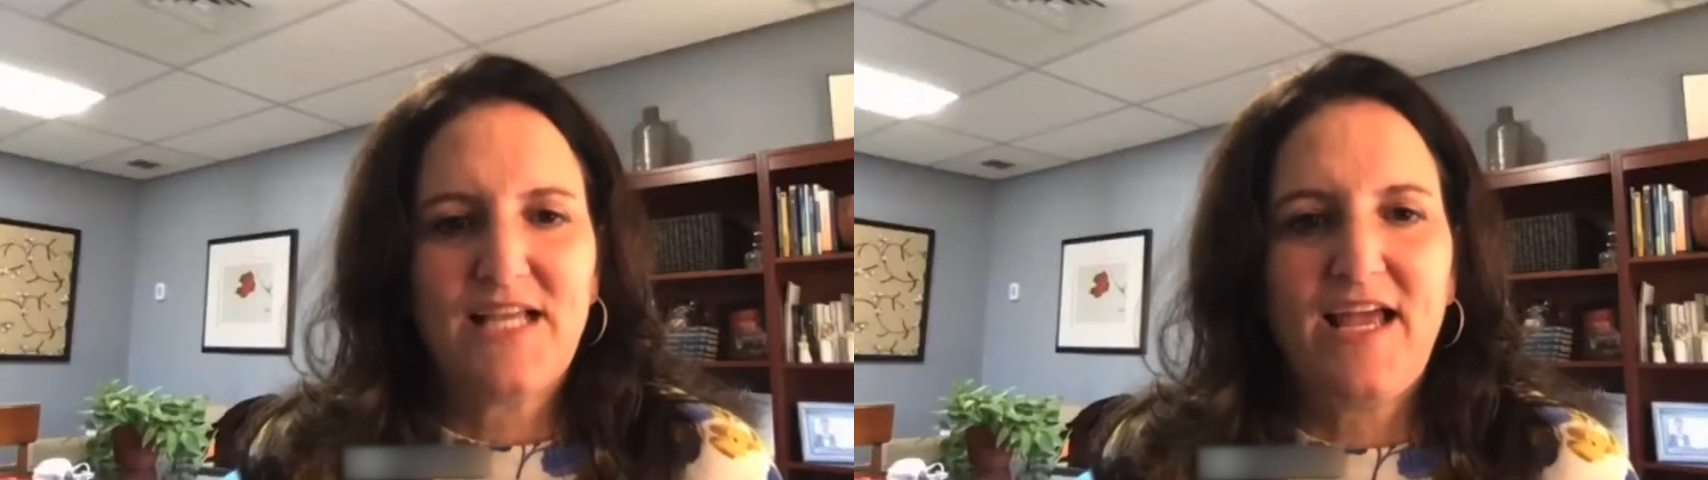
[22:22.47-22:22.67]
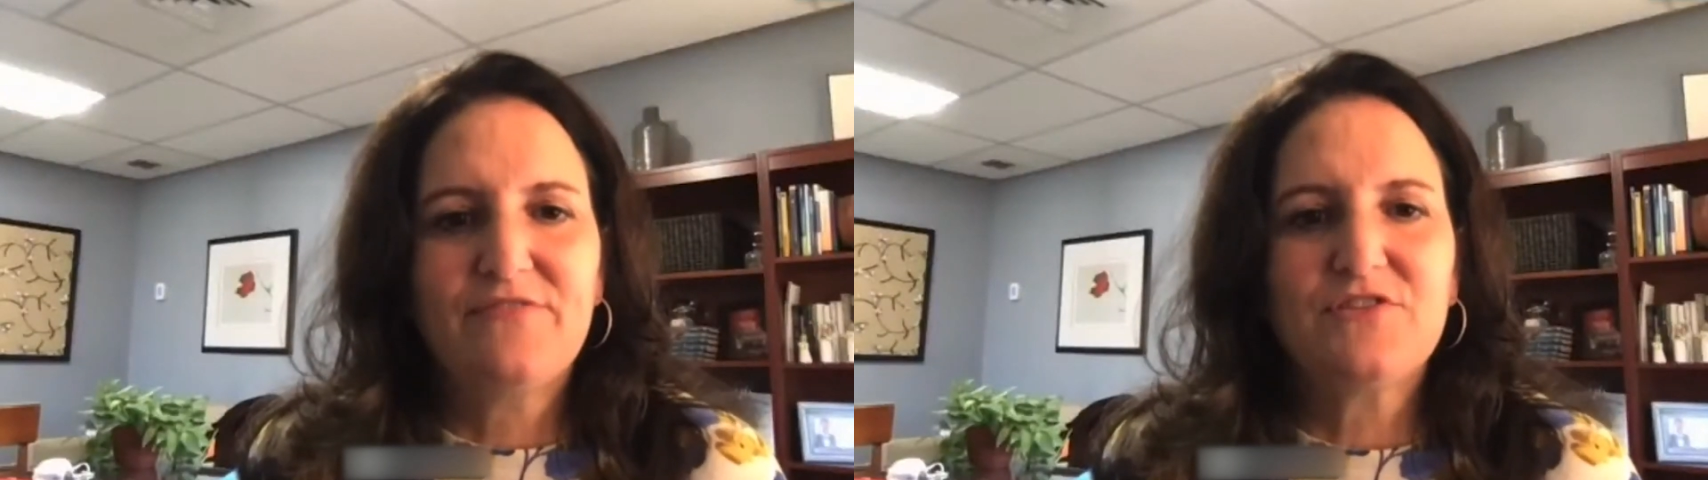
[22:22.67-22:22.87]

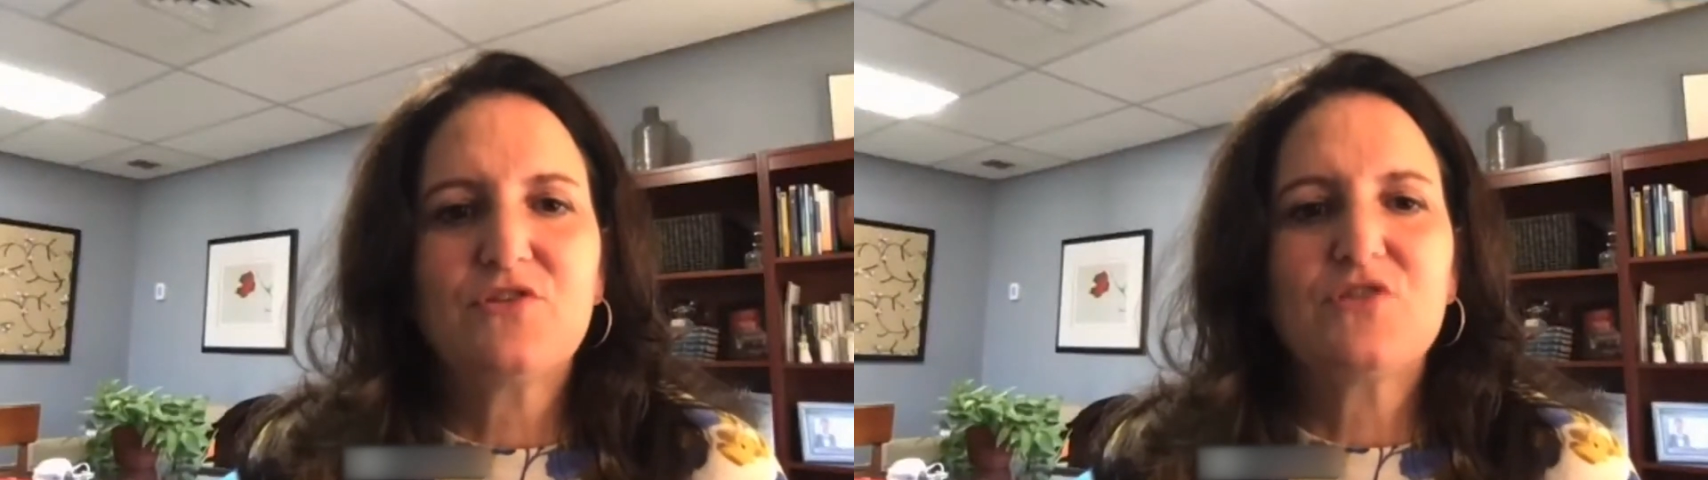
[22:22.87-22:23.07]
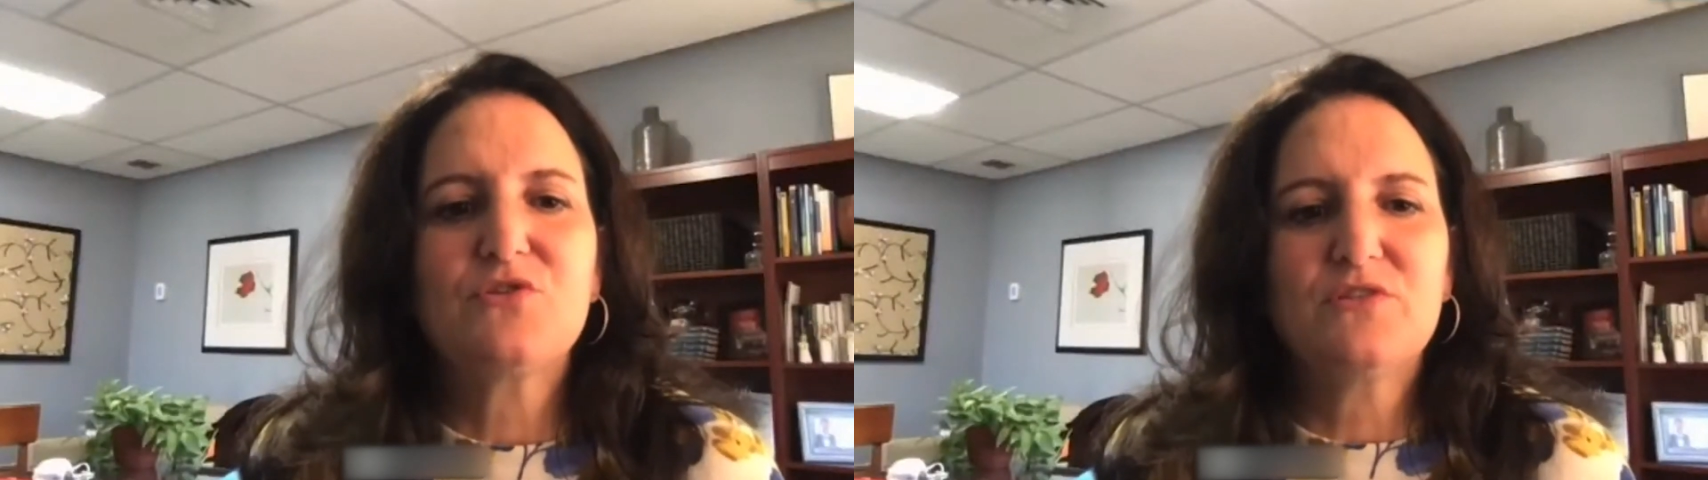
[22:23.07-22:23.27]
after
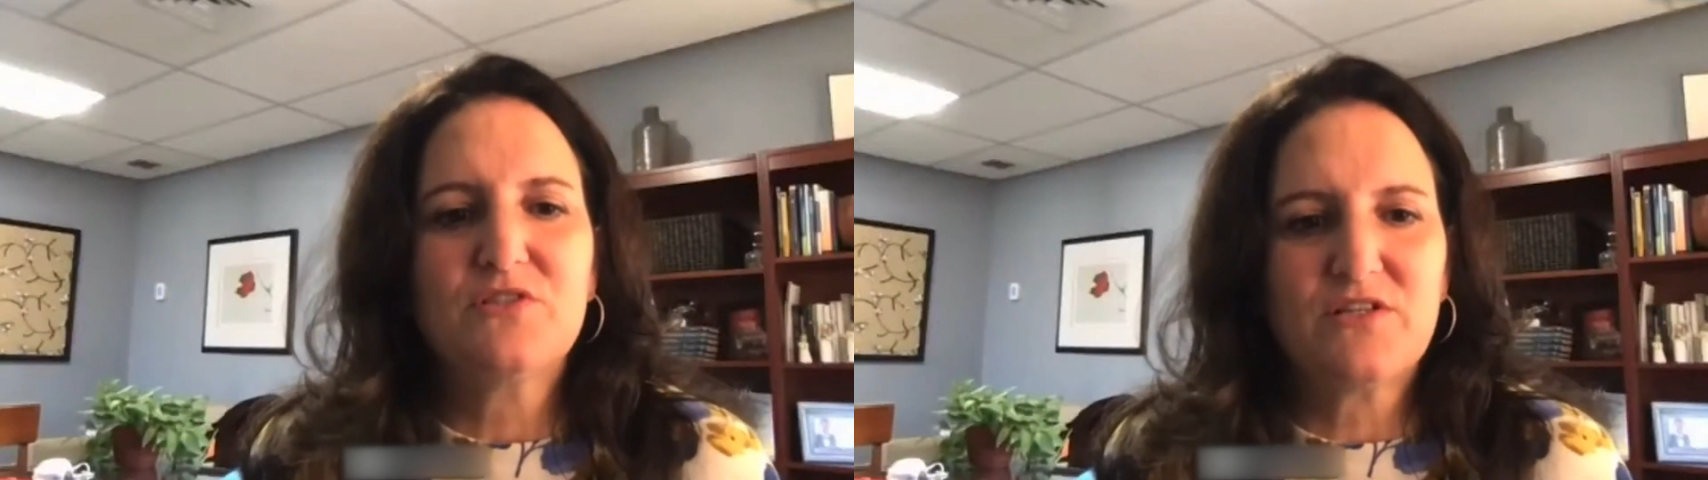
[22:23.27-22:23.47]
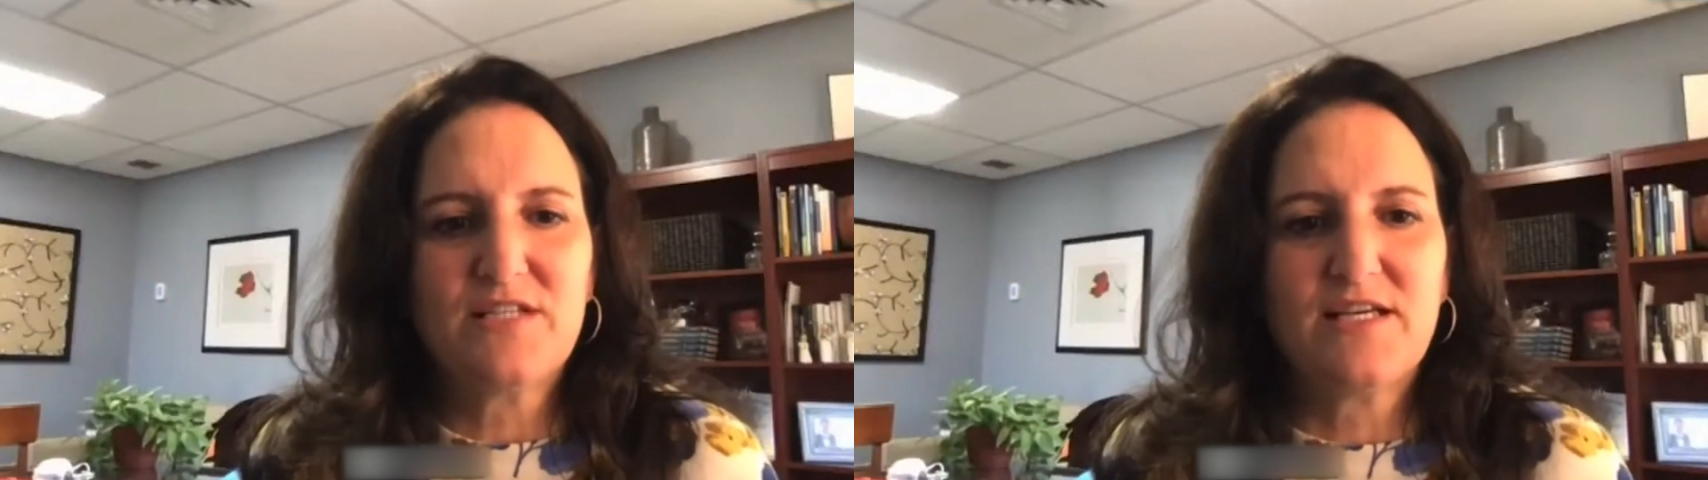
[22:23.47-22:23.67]
the
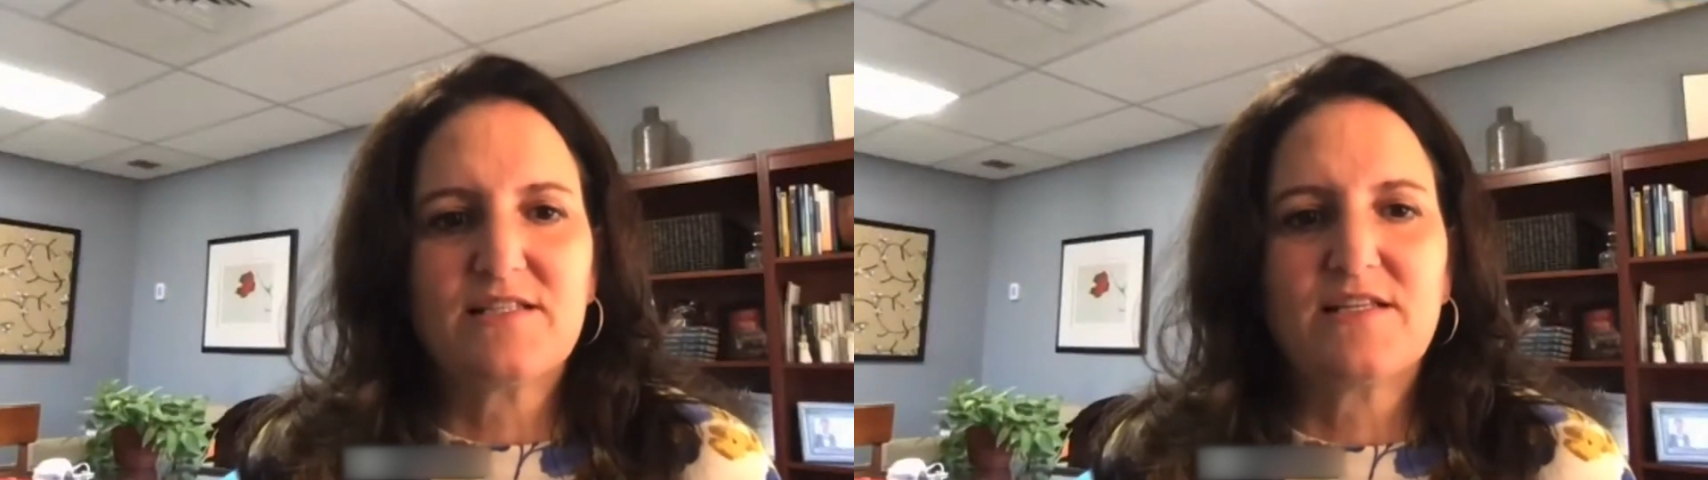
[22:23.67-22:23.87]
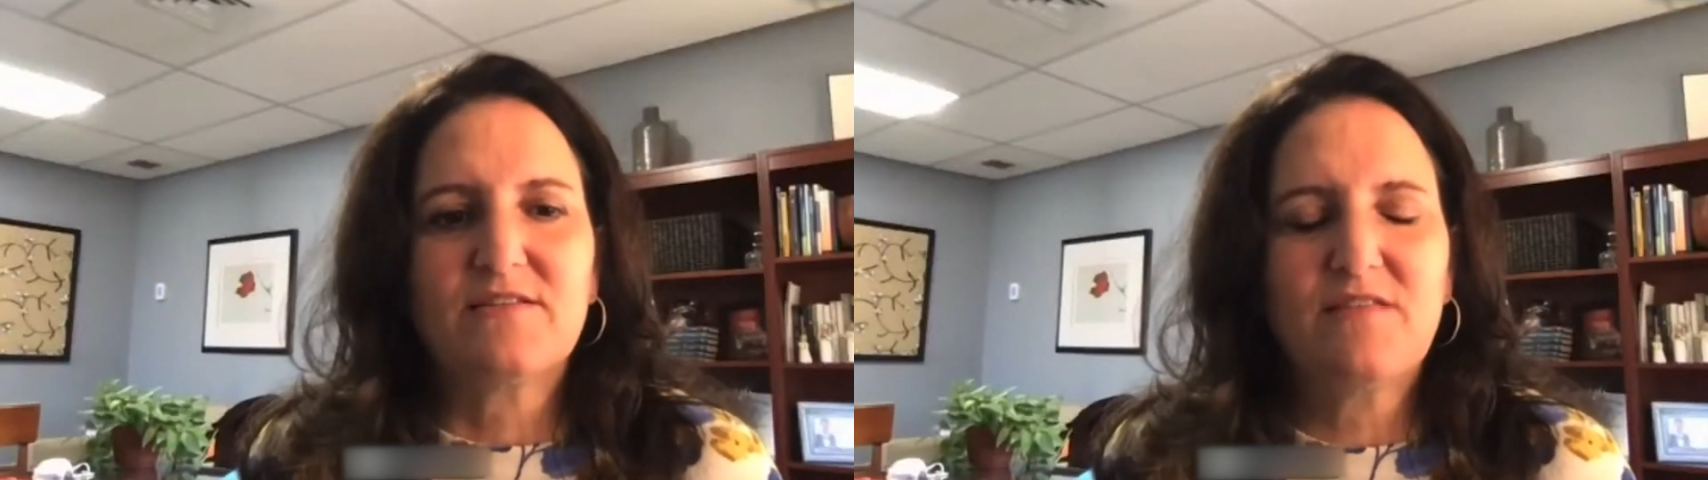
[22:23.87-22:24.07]
students are tested.